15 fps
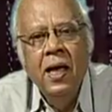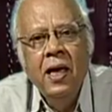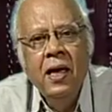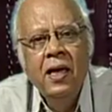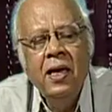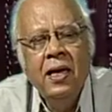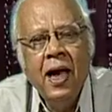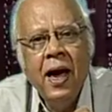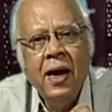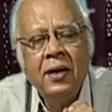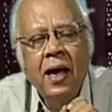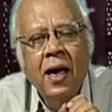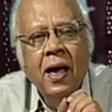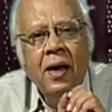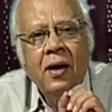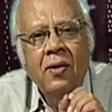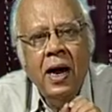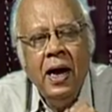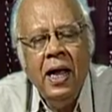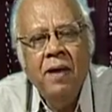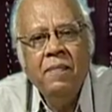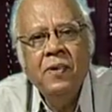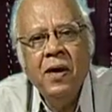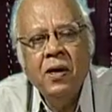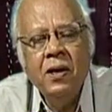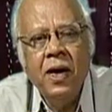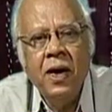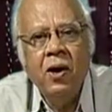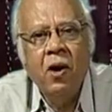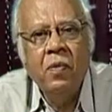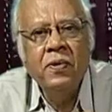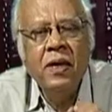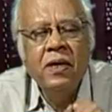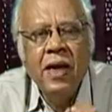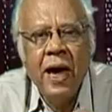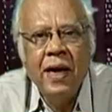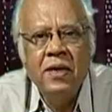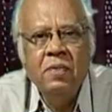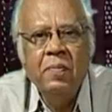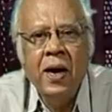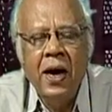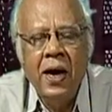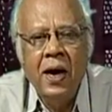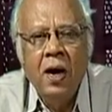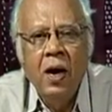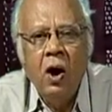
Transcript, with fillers: he had relieved Hitler of the nightmare